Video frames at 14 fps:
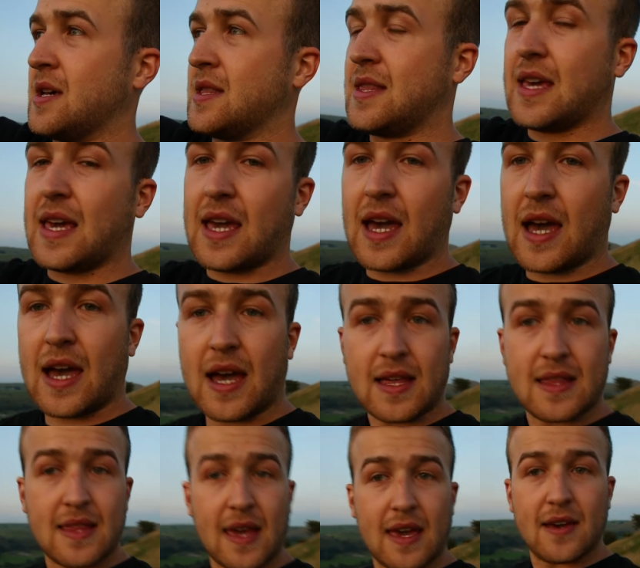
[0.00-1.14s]
the
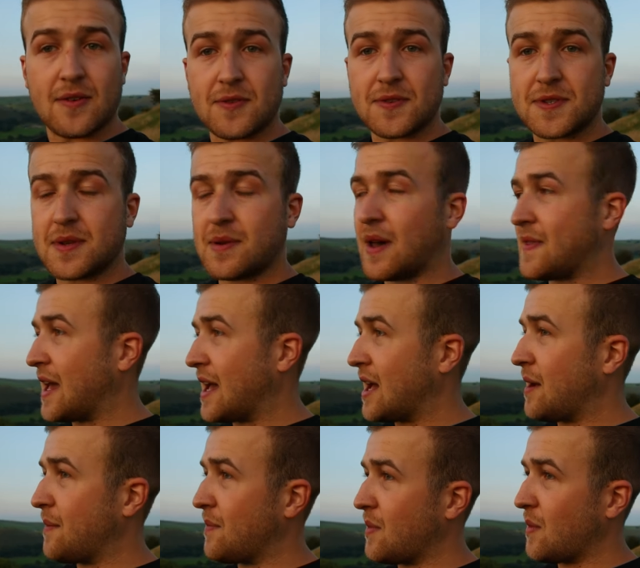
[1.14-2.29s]
uh, the hills and they
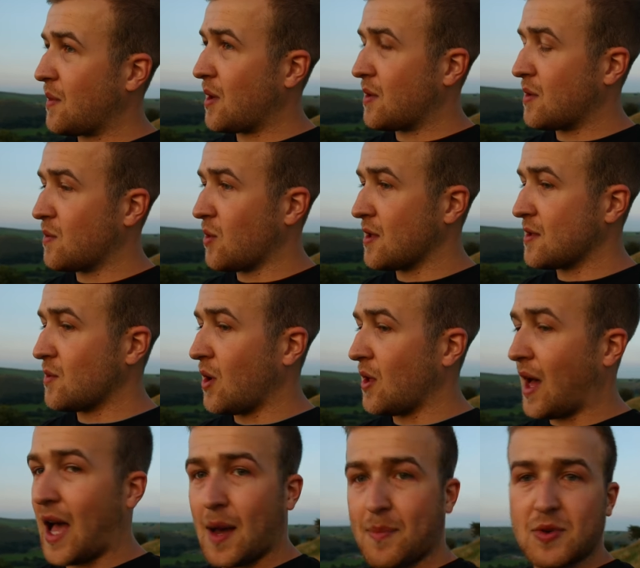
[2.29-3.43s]
um, what
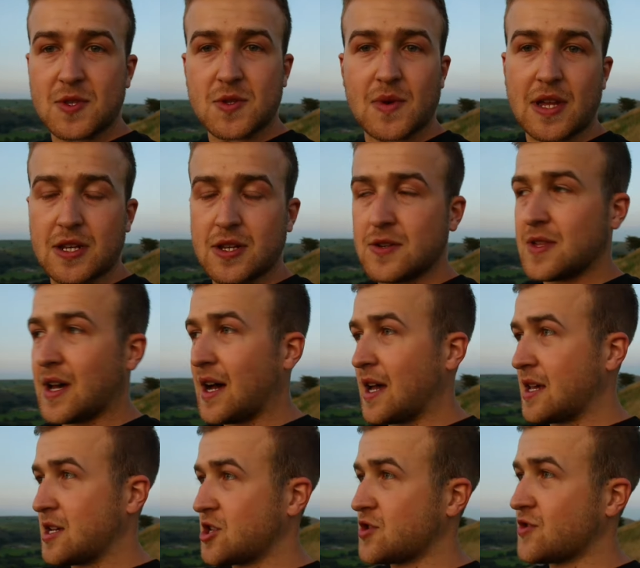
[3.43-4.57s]
what happens when you do that
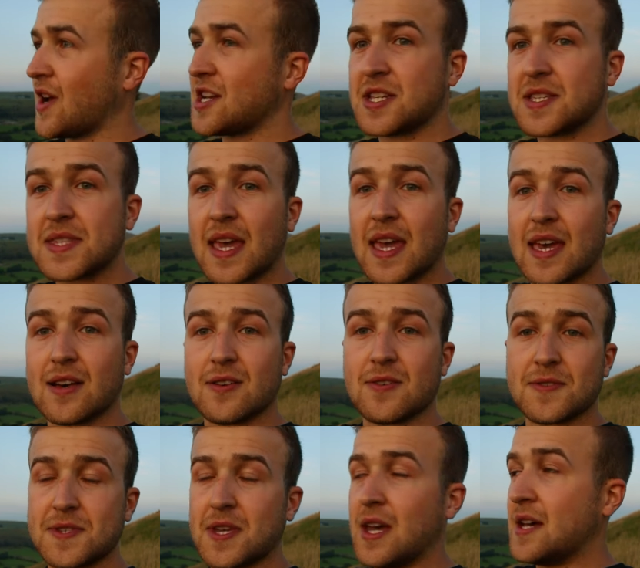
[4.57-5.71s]
it stretches the
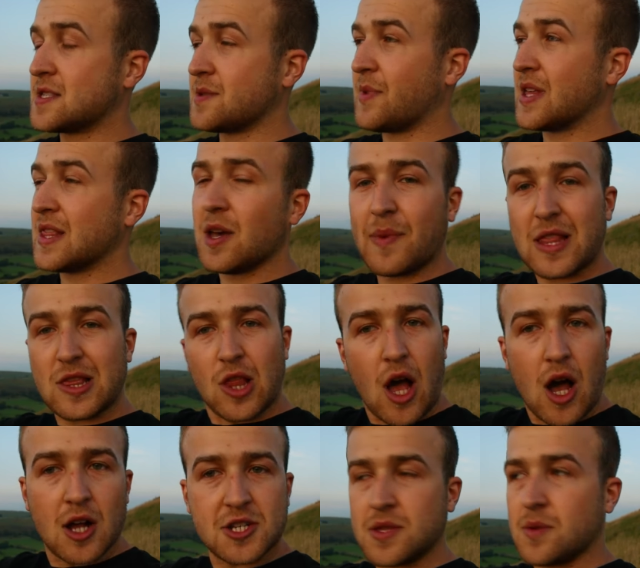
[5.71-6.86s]
hills to be a little bit
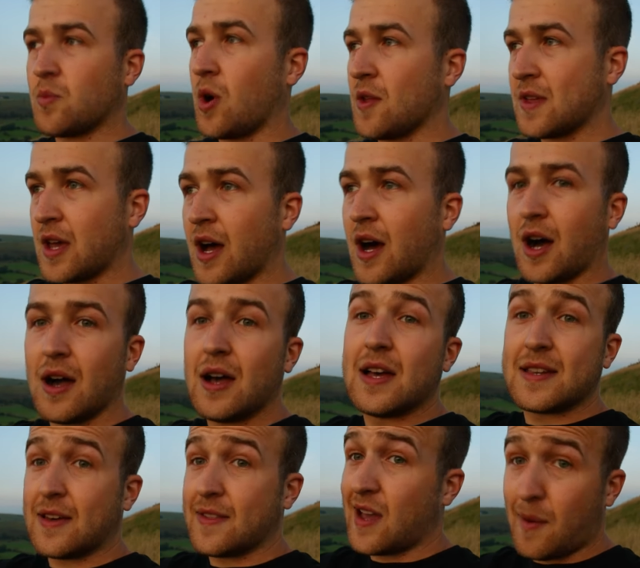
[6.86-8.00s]
larger than what they are
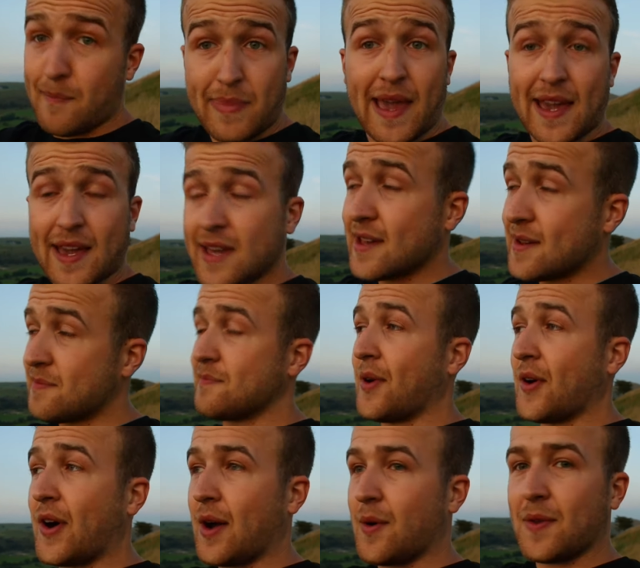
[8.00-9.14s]
now they are big
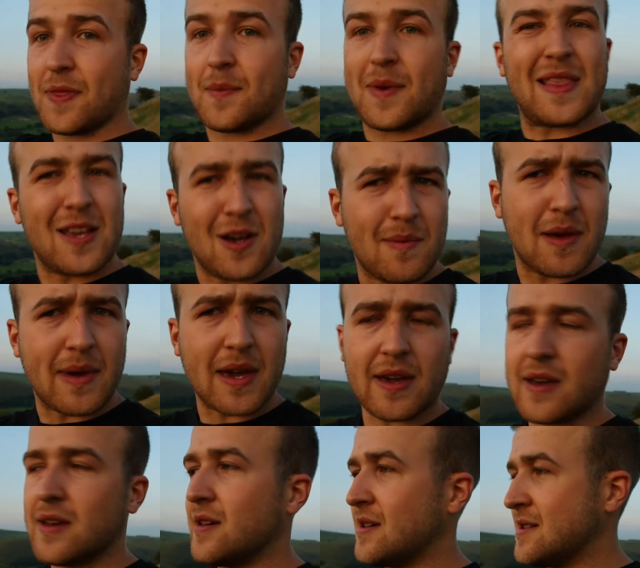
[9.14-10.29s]
but I want them a little bit
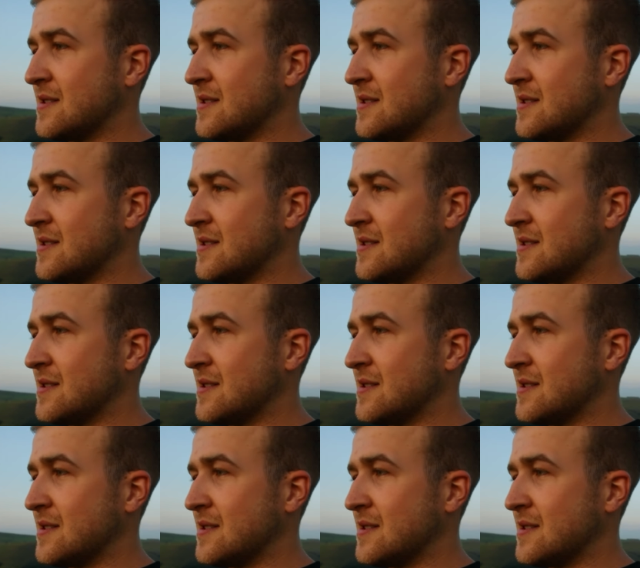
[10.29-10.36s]
bigger